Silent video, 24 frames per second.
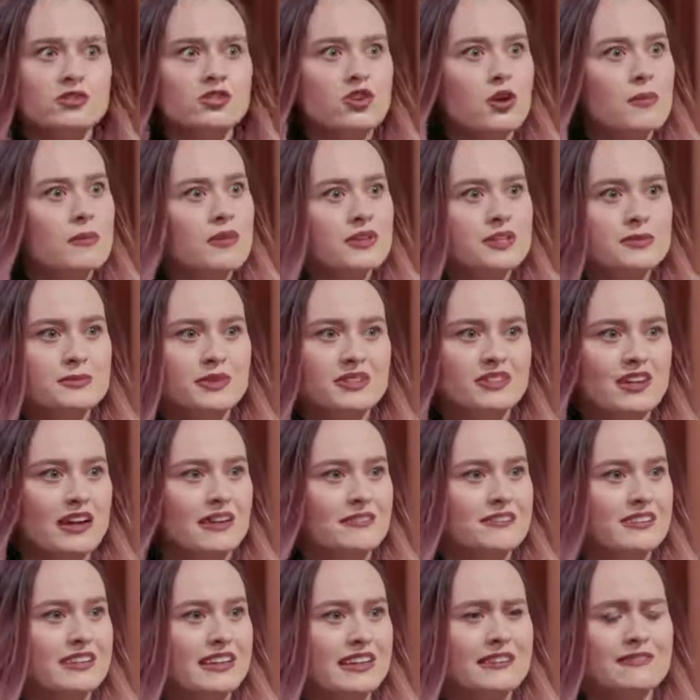So much more
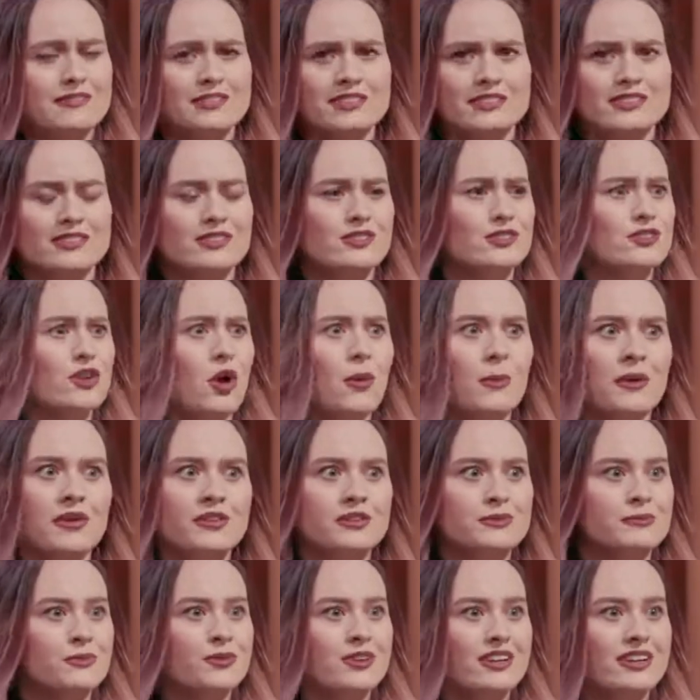confident. I've learned so
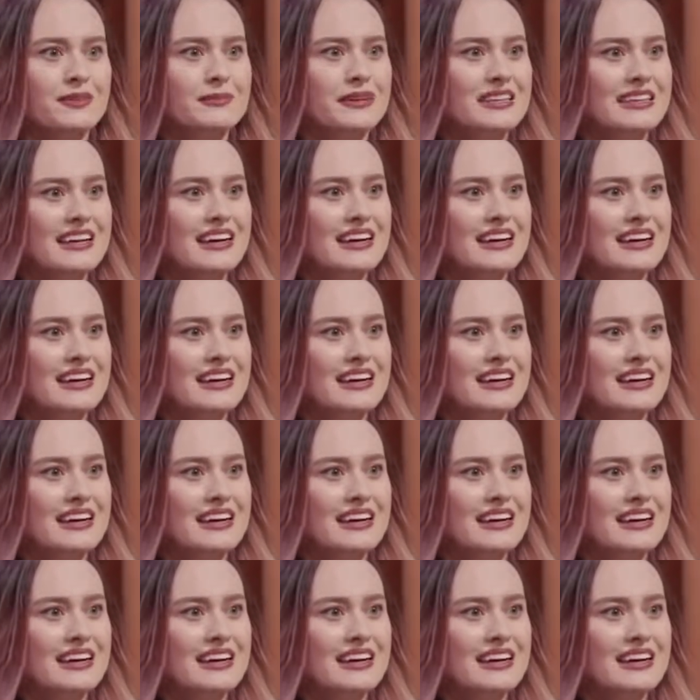much more. Oh my